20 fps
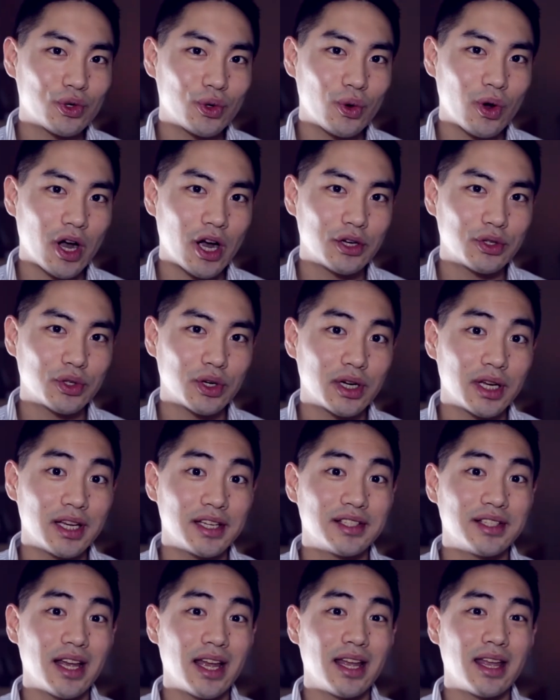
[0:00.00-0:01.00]
200
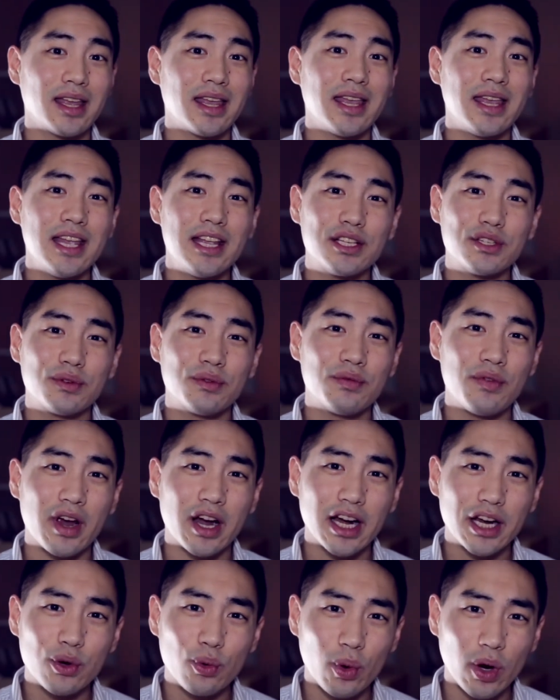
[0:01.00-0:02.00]
is that it heats
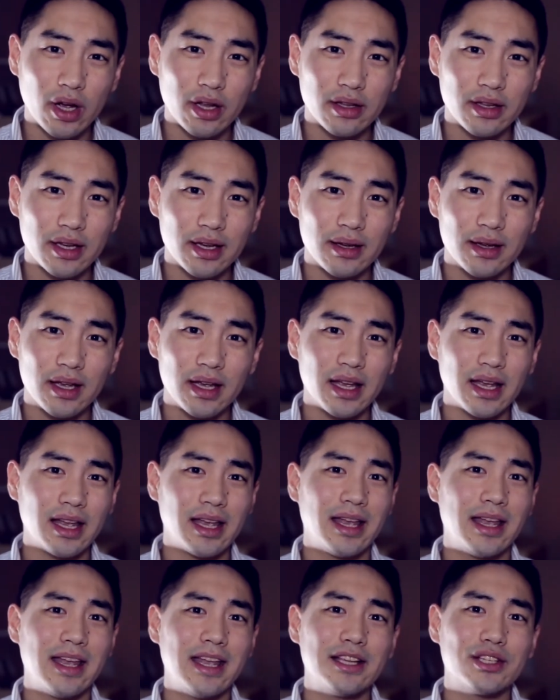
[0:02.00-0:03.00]
very quickly,
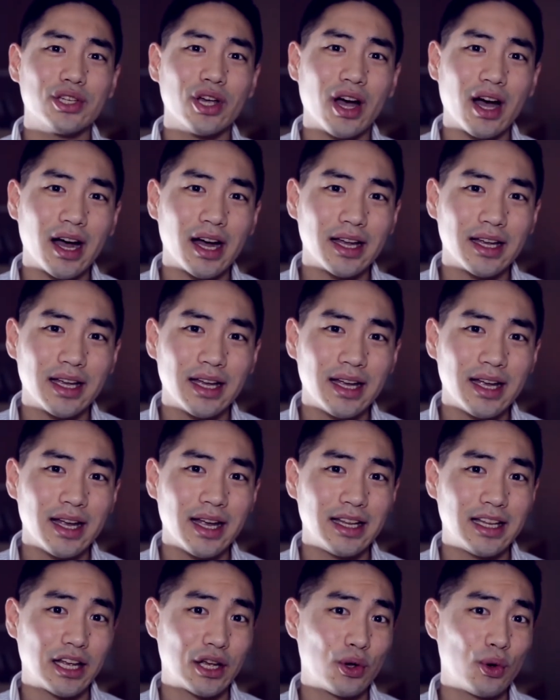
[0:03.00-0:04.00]
it heats hot,
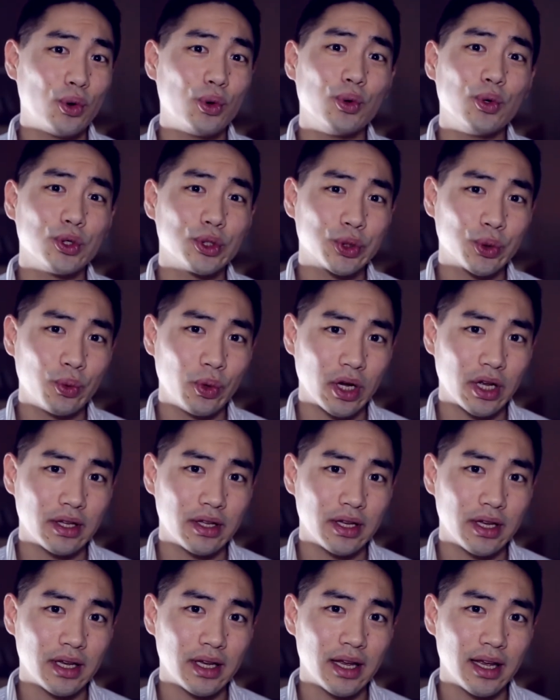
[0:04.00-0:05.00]
and it cools
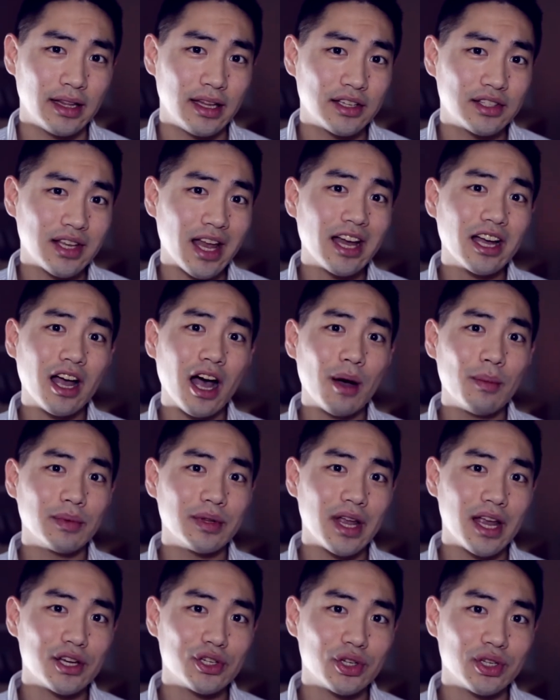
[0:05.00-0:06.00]
quickly. And it's that
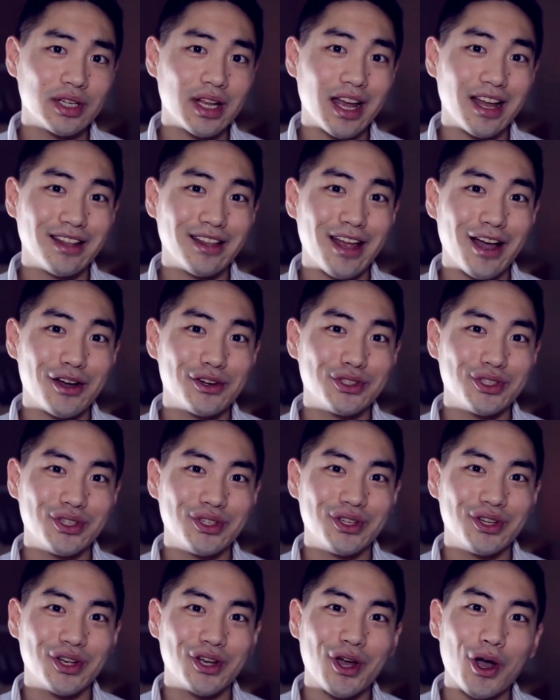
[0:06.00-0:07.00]
combination that allows
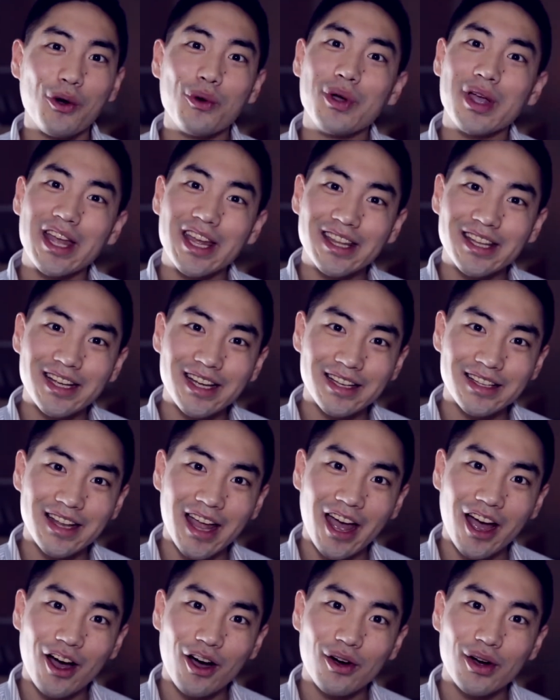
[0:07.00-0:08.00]
you to go in the
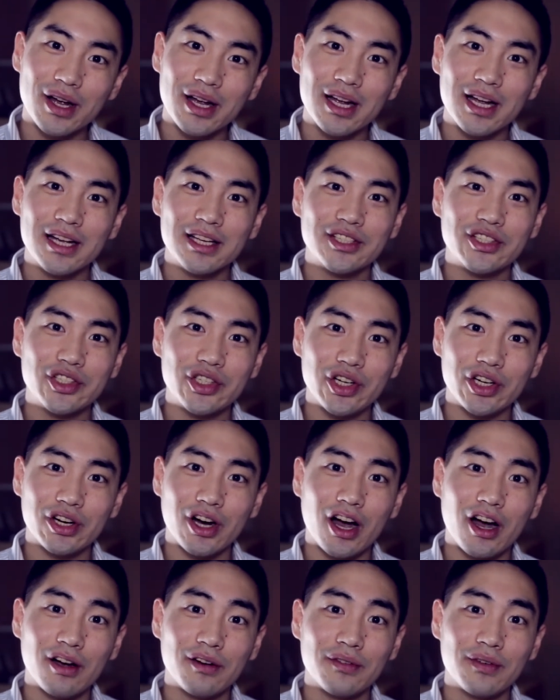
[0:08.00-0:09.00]
canal, sear
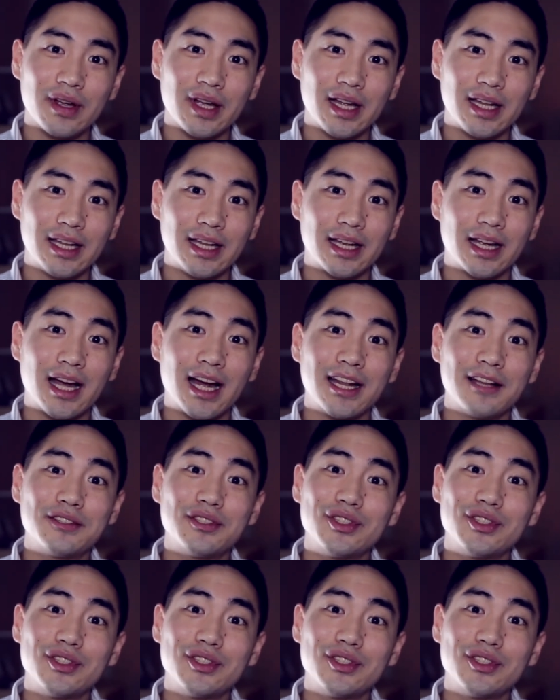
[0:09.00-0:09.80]
off, and it kind of